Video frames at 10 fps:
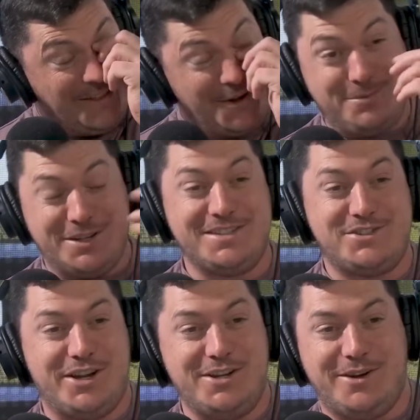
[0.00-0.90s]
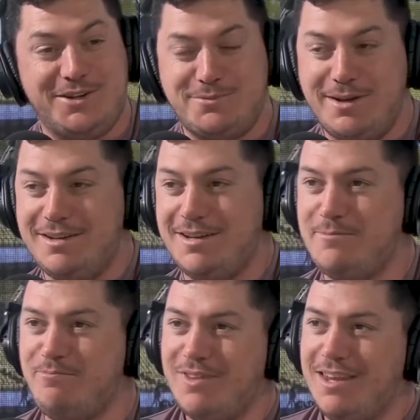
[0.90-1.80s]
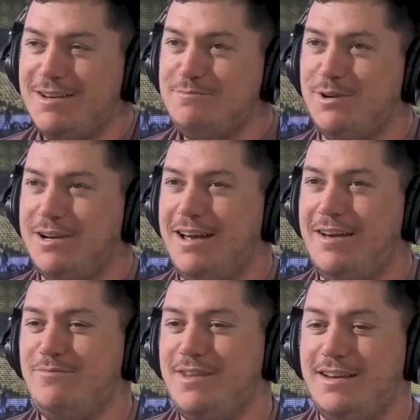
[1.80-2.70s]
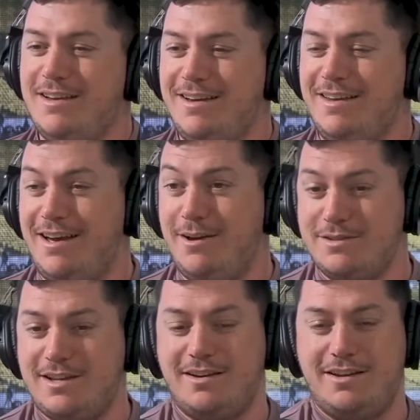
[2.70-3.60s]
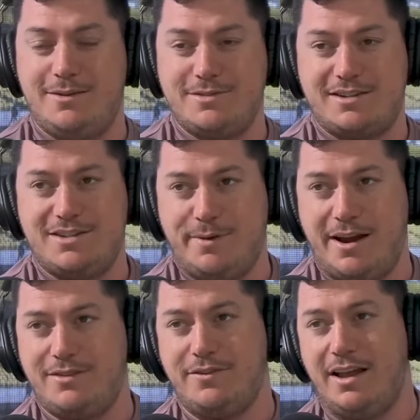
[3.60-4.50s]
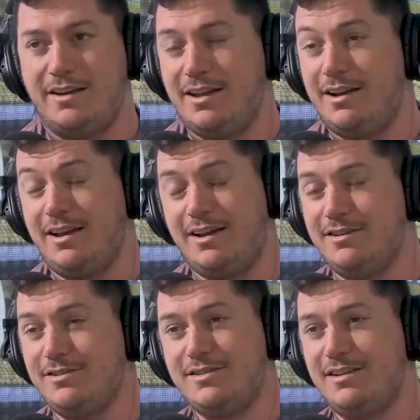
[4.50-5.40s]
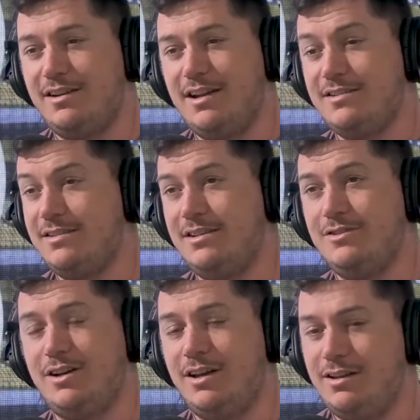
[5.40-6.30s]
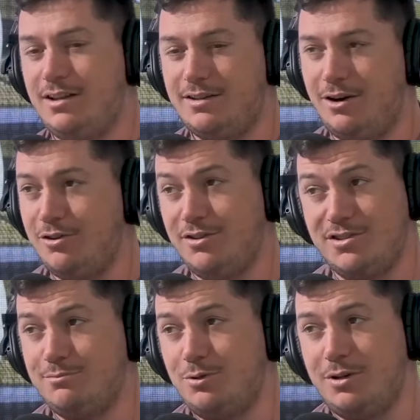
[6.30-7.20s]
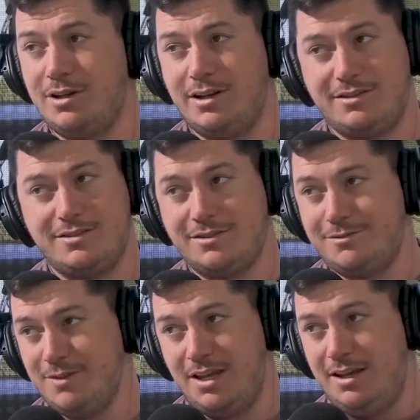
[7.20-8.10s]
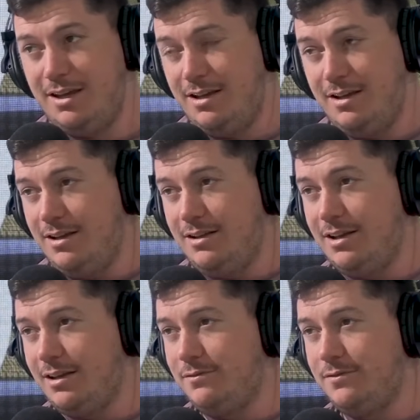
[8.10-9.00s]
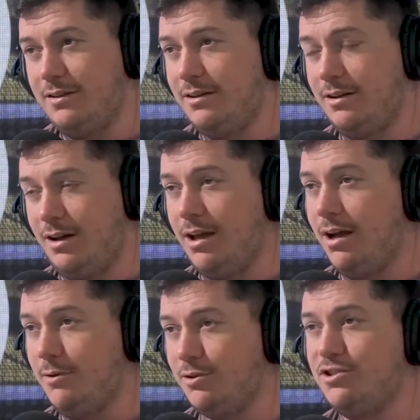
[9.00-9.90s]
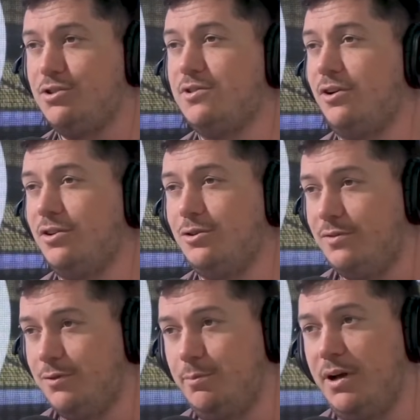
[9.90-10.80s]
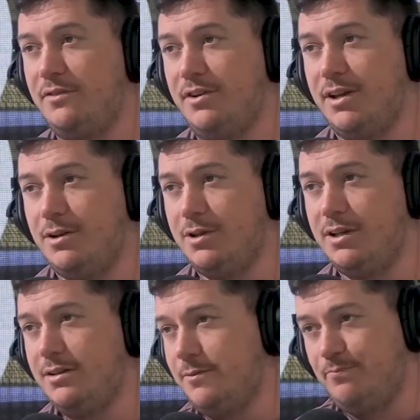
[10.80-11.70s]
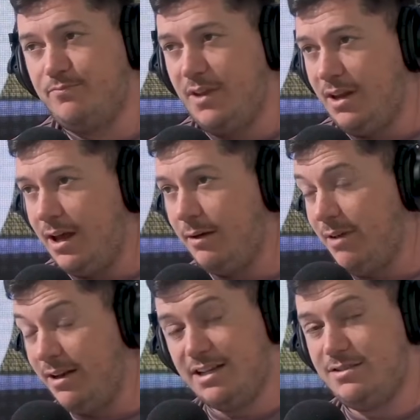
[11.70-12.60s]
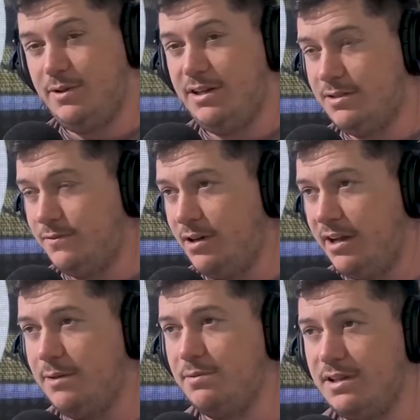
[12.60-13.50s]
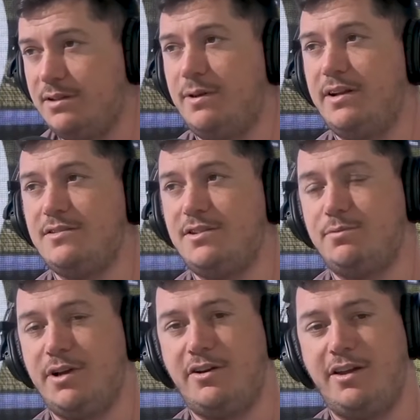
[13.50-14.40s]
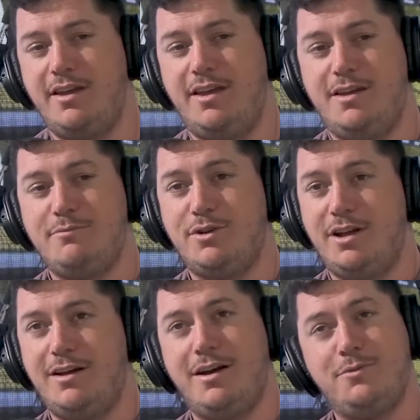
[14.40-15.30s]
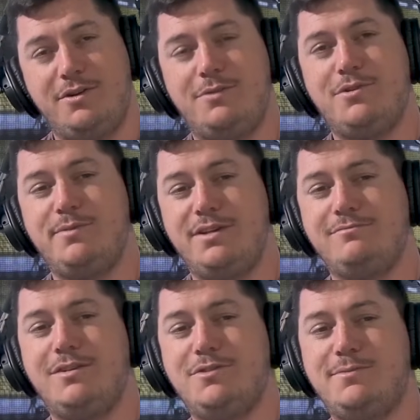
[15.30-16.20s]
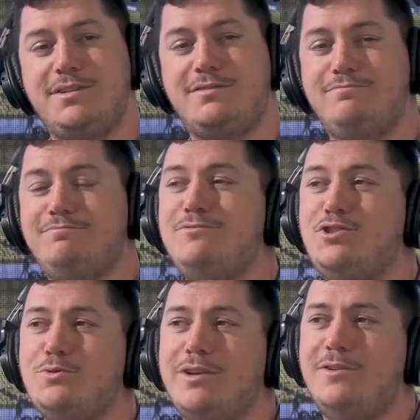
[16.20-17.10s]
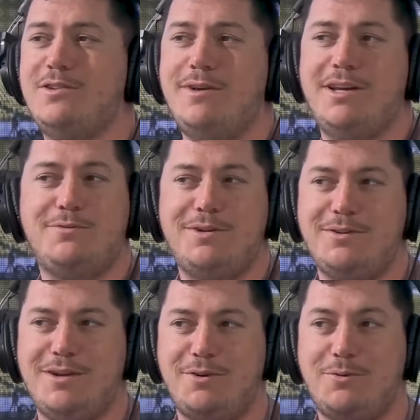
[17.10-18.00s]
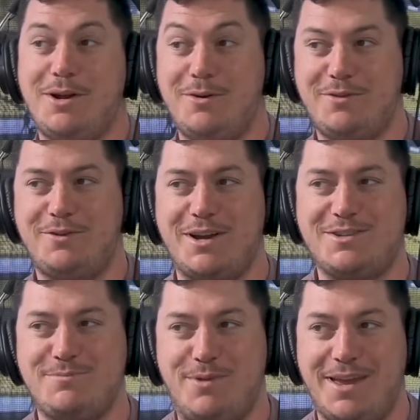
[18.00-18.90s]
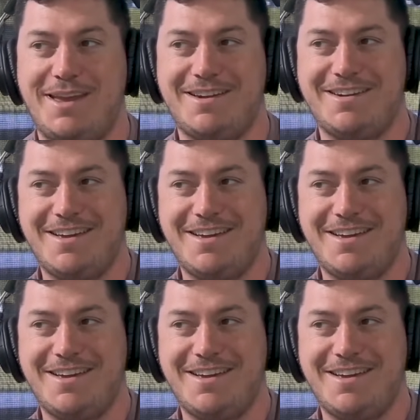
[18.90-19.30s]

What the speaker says: No, but this is genuine. Don't mind him. But yeah, I was actually part of it, and then I kind of just said to the lads, look, I like, hurling is number one. Like, so, like, if I'm going to choose hurling over football every day of the week, and that's the way it is for 90% of players in Tipperary. But I would have been dual county minor without ever actually playing